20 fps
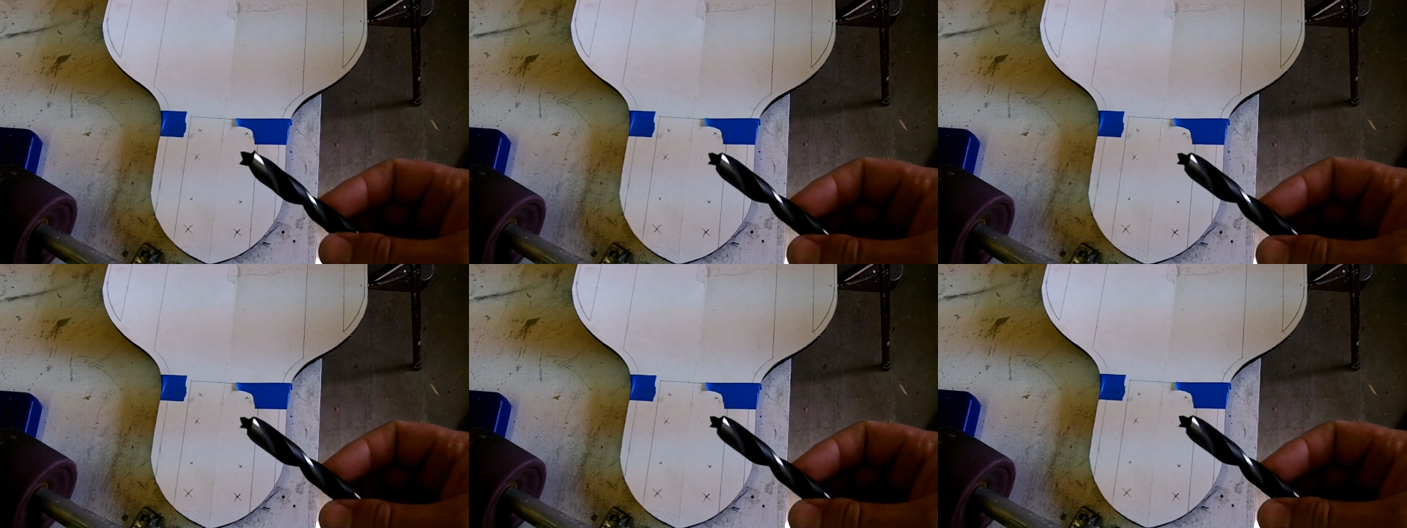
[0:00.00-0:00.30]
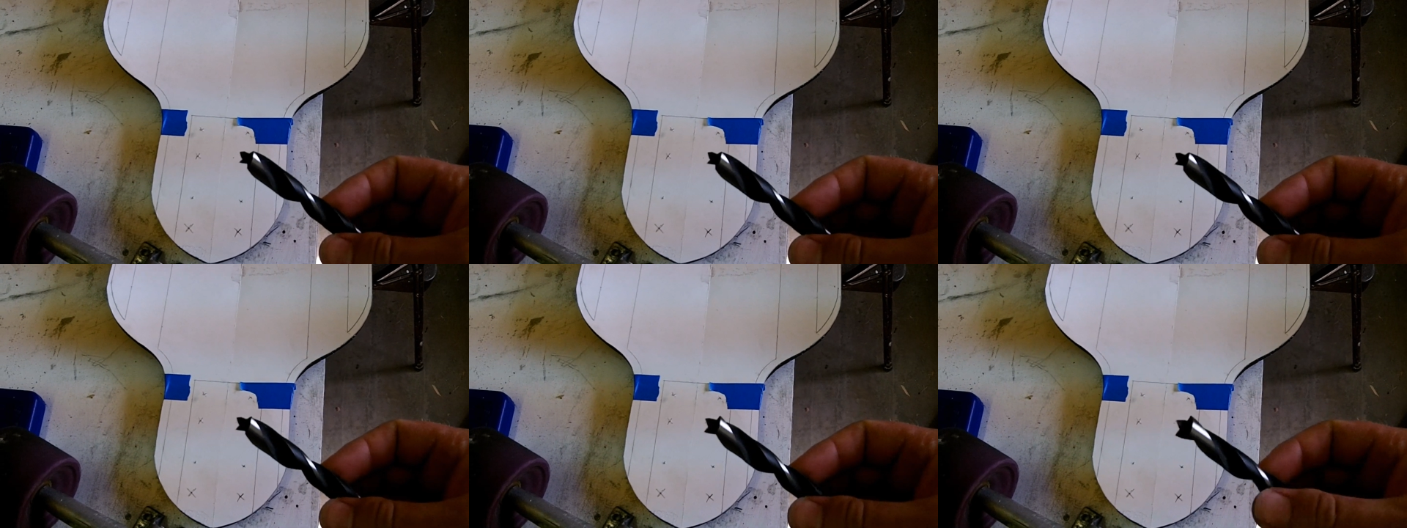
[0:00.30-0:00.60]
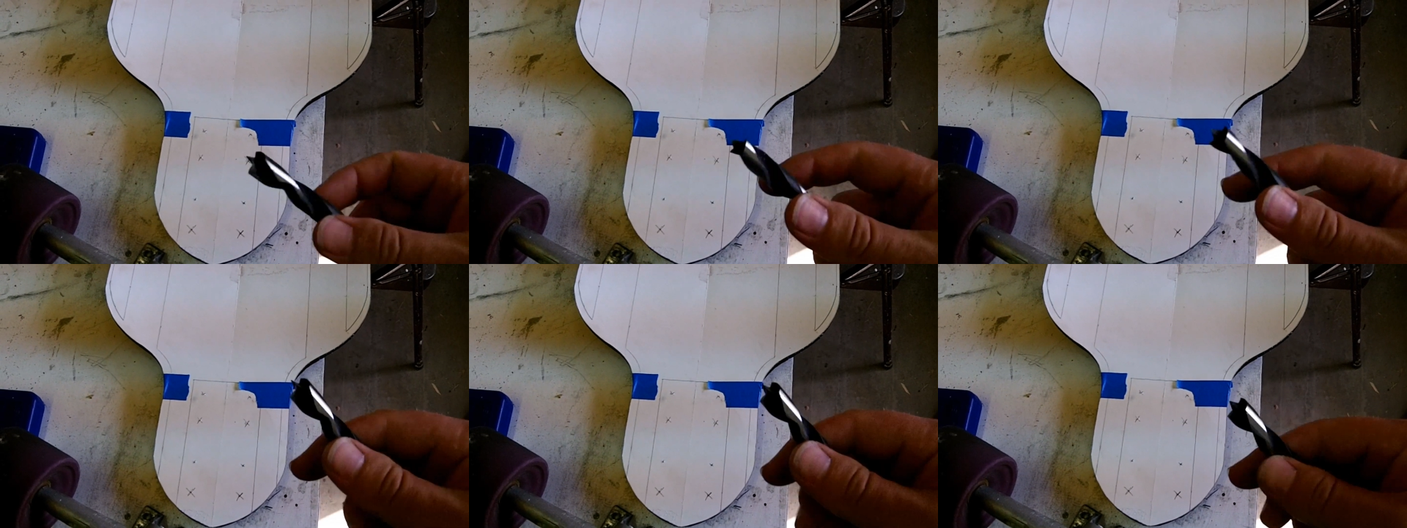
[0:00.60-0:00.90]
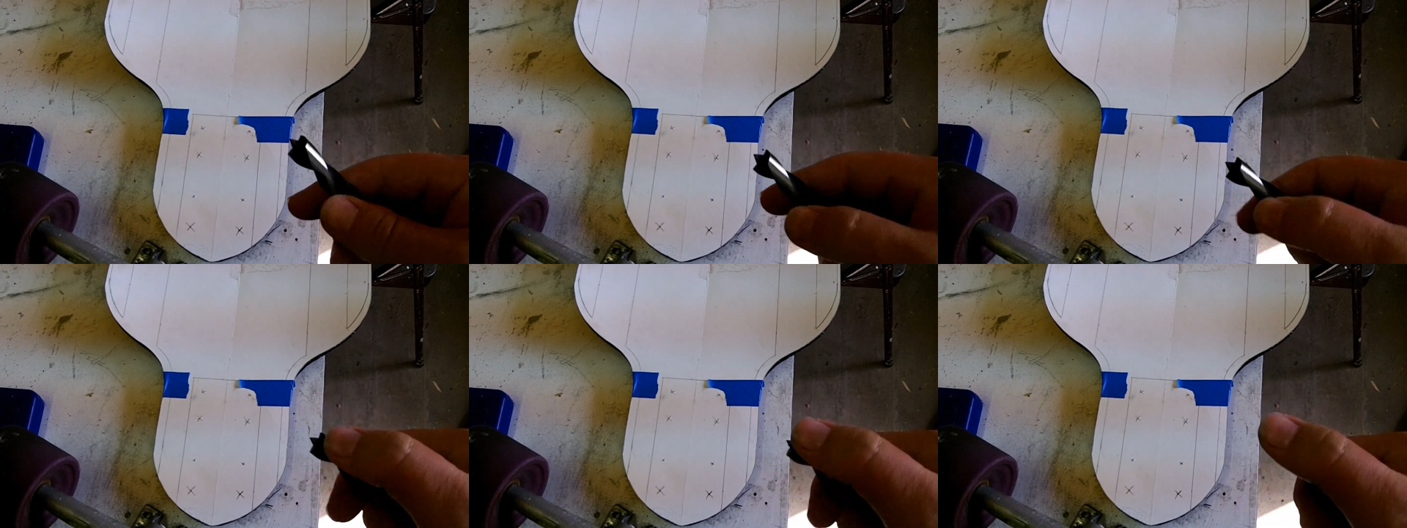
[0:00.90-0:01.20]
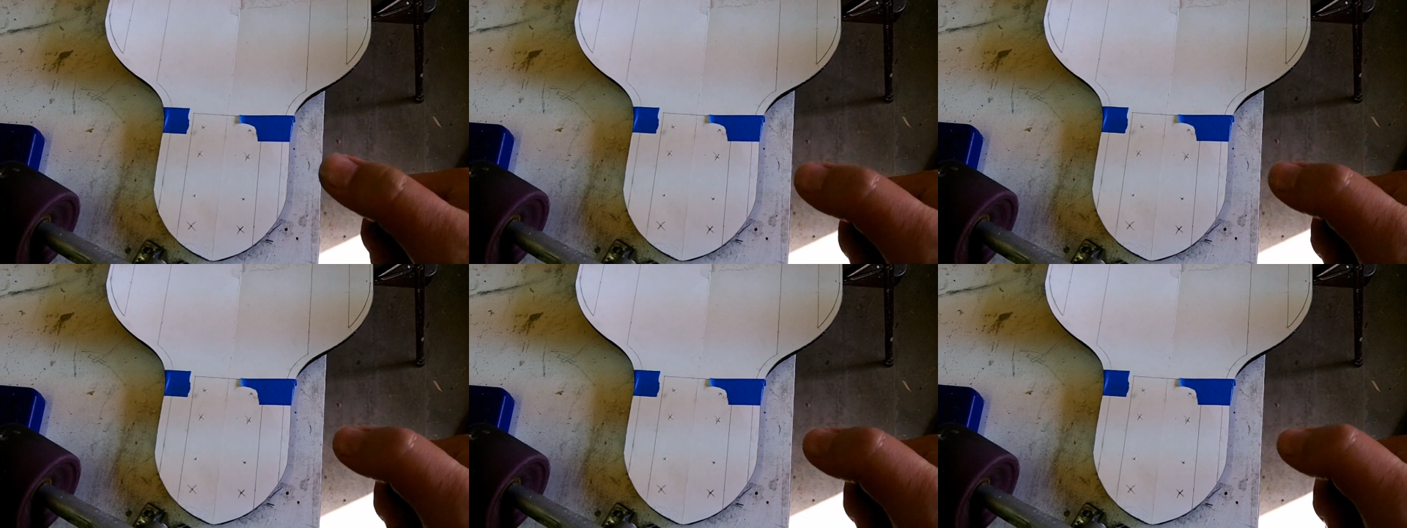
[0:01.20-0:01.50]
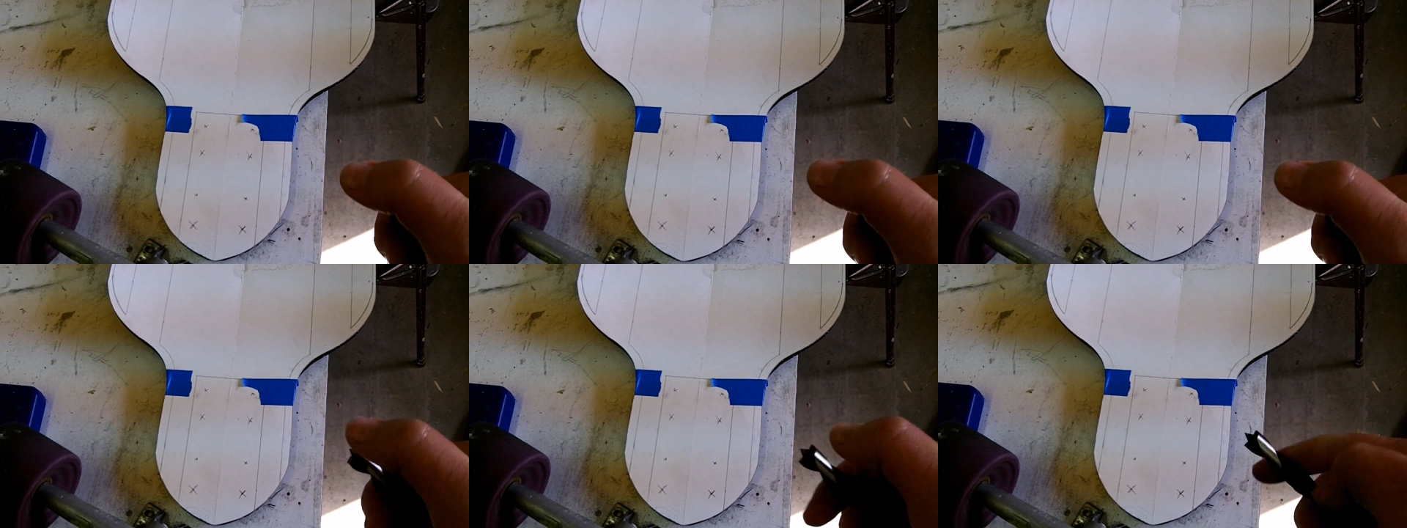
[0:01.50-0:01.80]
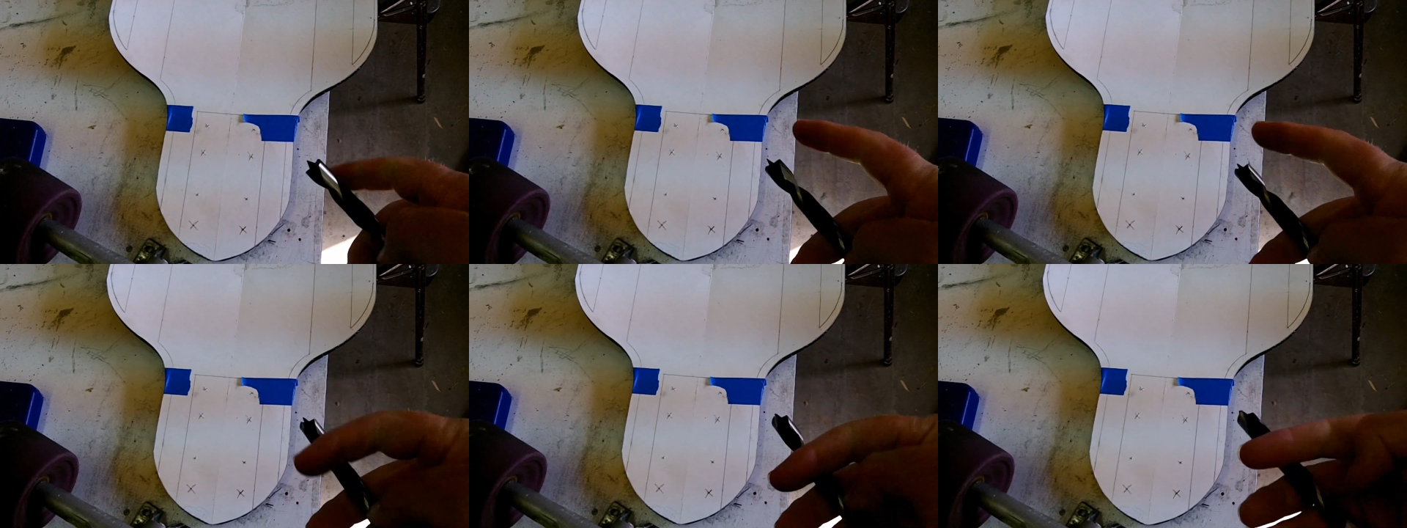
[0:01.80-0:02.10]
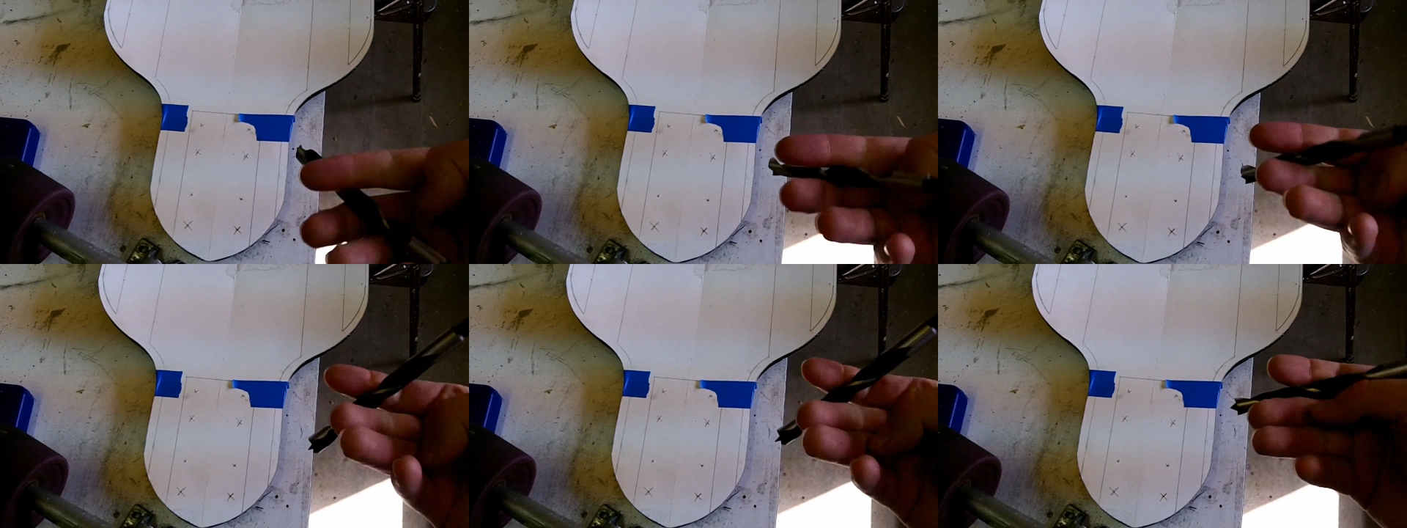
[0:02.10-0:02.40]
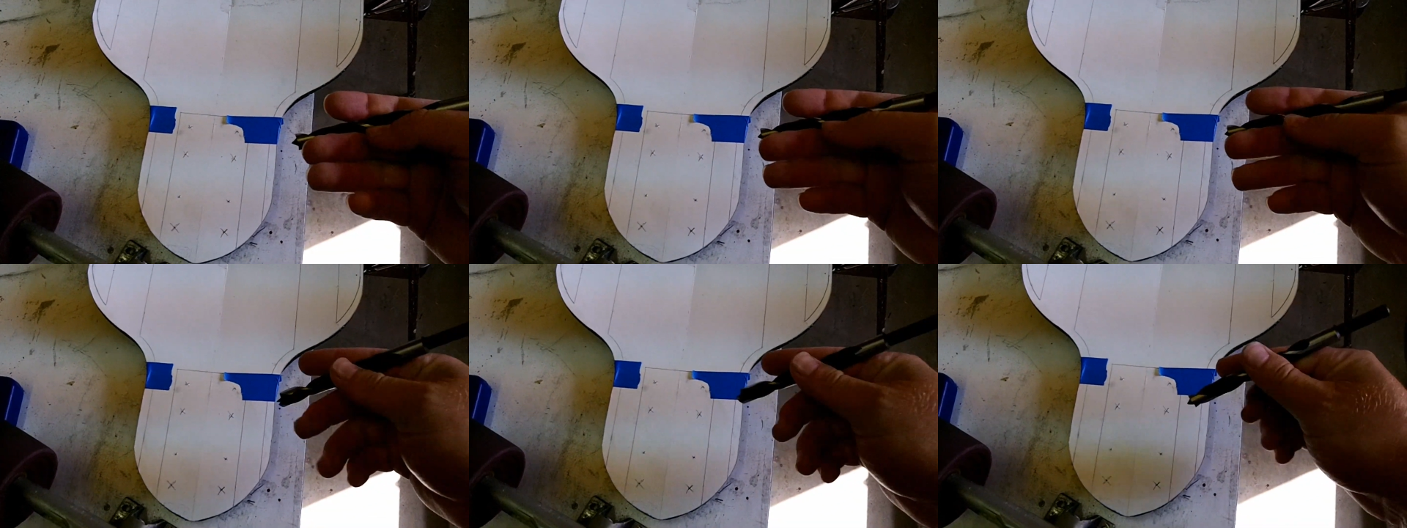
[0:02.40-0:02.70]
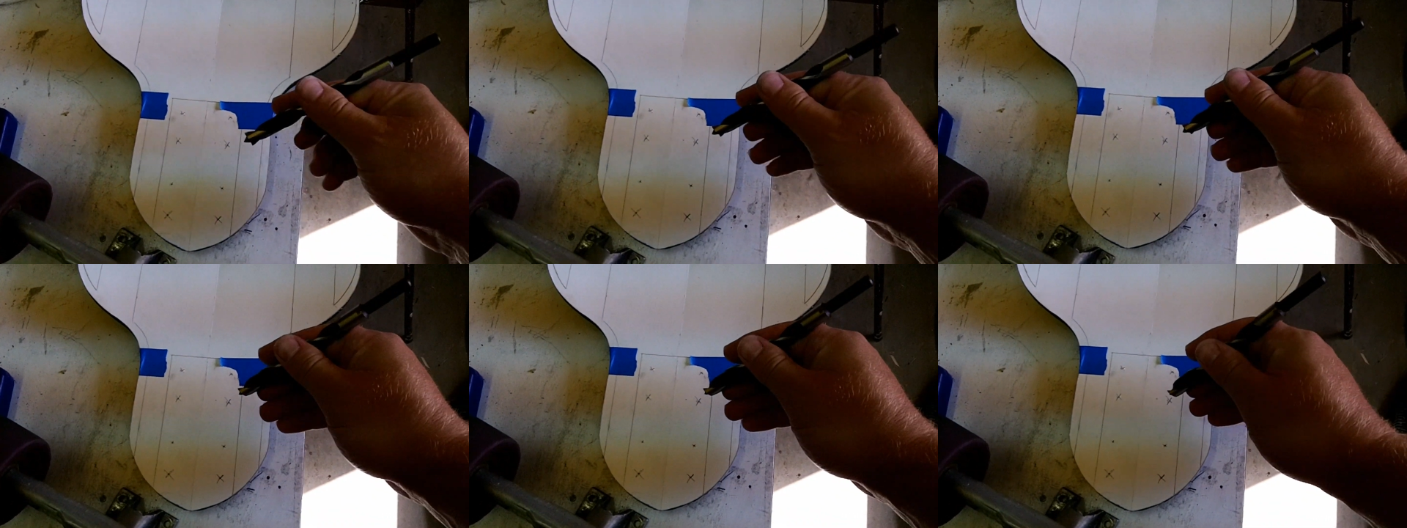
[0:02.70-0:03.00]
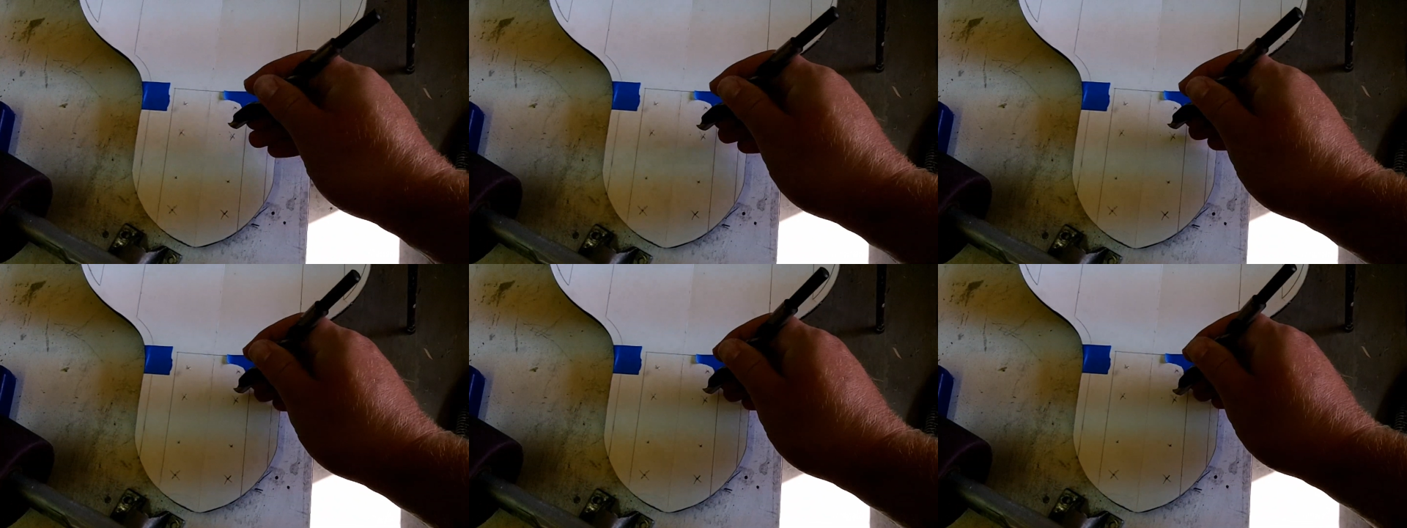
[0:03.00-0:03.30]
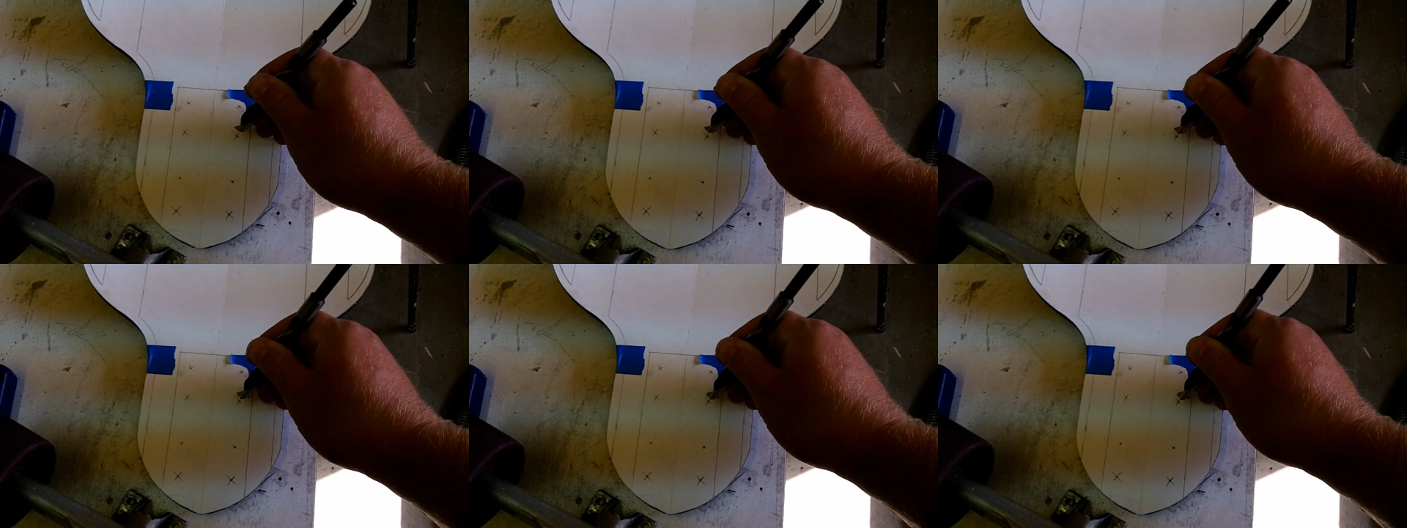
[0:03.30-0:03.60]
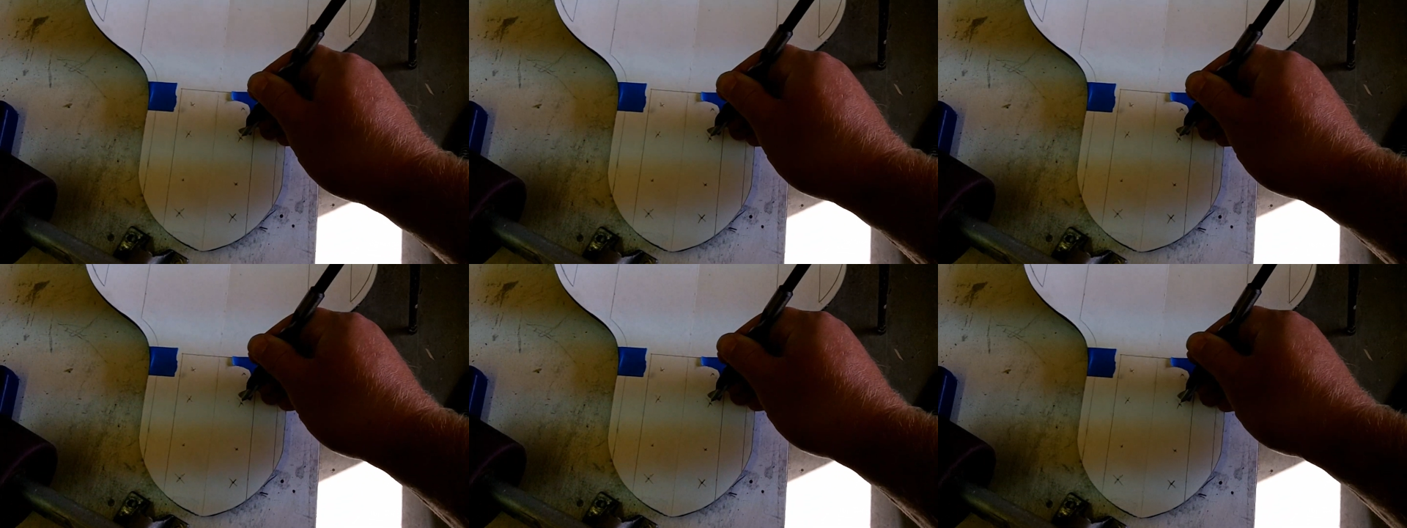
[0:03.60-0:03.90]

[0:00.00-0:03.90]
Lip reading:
Nobody's mouth can be seen.